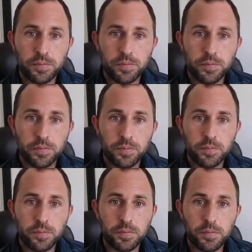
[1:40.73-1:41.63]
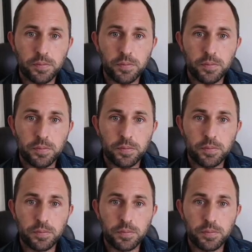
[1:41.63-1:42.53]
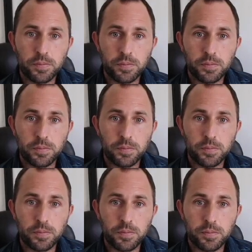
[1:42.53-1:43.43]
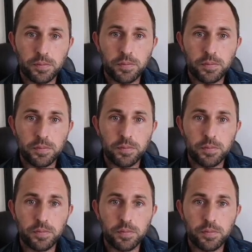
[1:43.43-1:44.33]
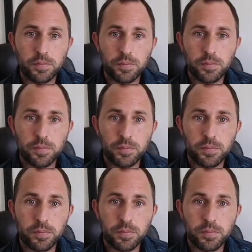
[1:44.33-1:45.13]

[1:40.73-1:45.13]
(silent)